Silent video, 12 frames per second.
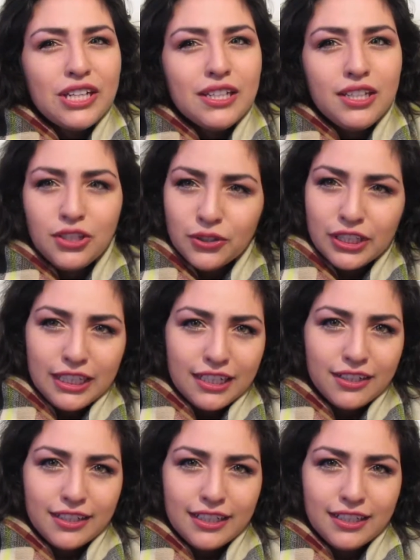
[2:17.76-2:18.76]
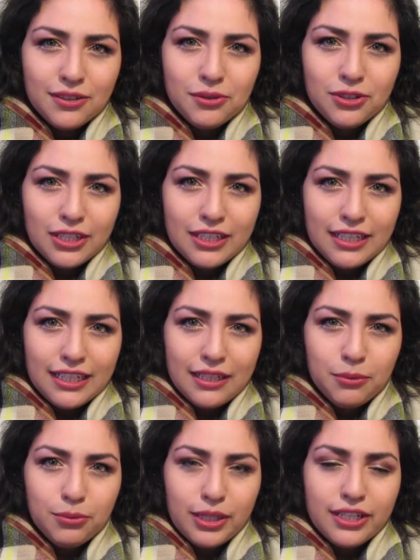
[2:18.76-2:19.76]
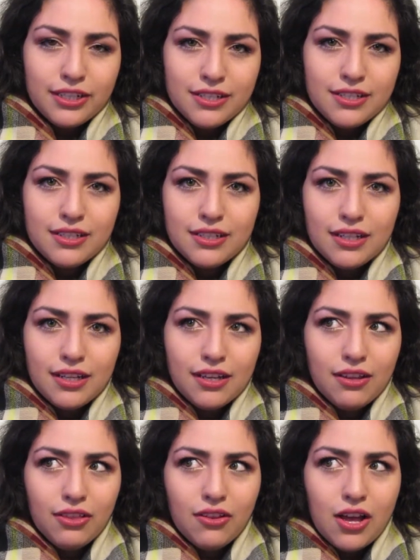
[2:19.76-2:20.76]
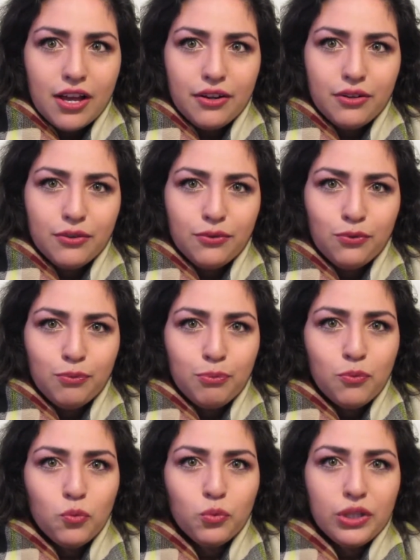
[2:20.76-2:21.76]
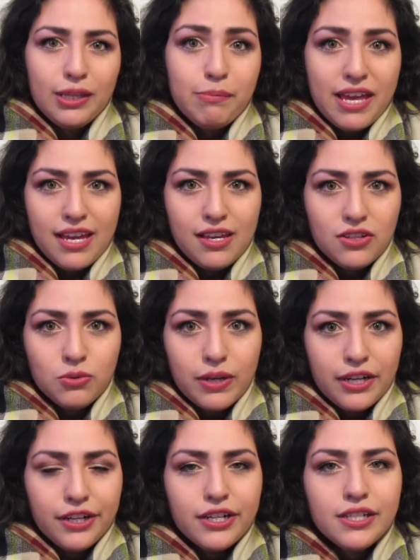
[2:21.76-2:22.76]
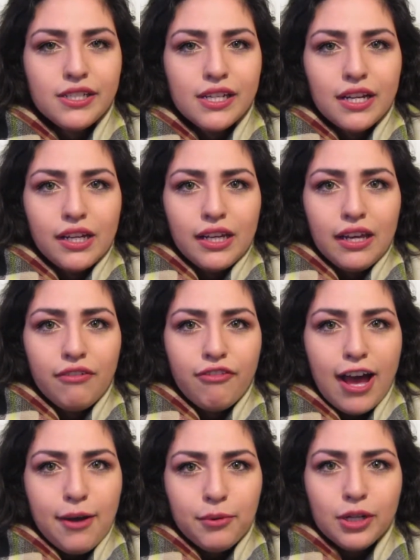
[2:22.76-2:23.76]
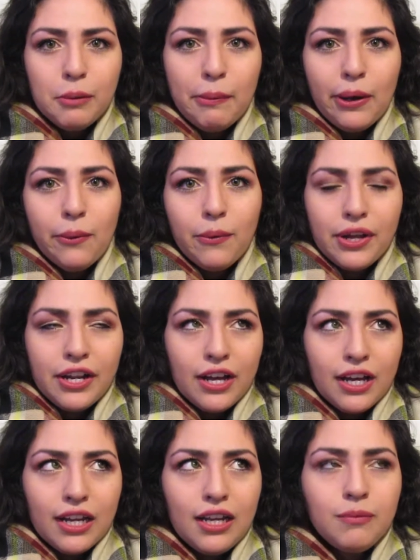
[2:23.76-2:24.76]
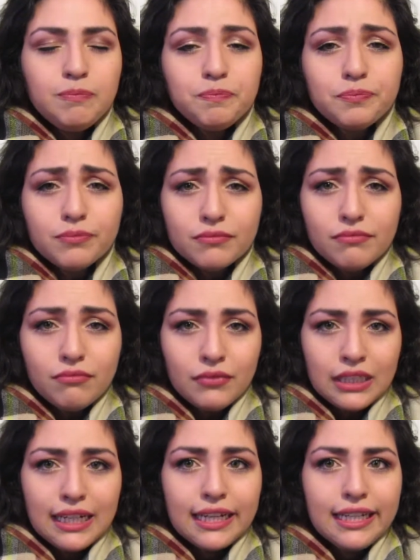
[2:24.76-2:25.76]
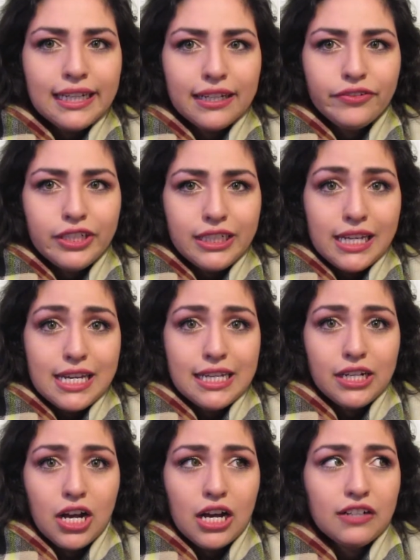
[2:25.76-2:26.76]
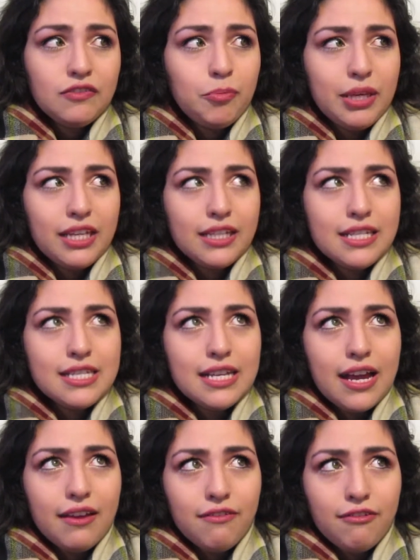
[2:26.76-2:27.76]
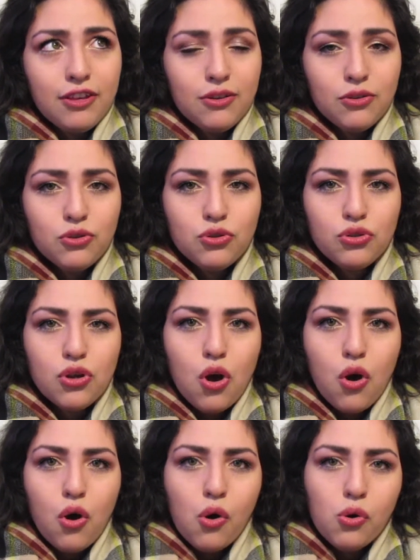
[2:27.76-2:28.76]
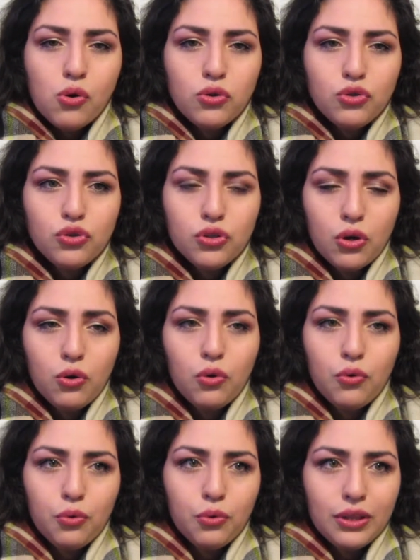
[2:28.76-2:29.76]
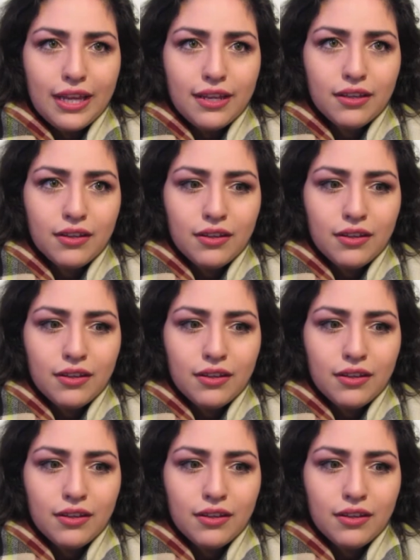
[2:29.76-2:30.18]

you know how like Ariana Grande wears a lot of really baggy sweaters? If I were to put one on, I have to take it off because I feel so like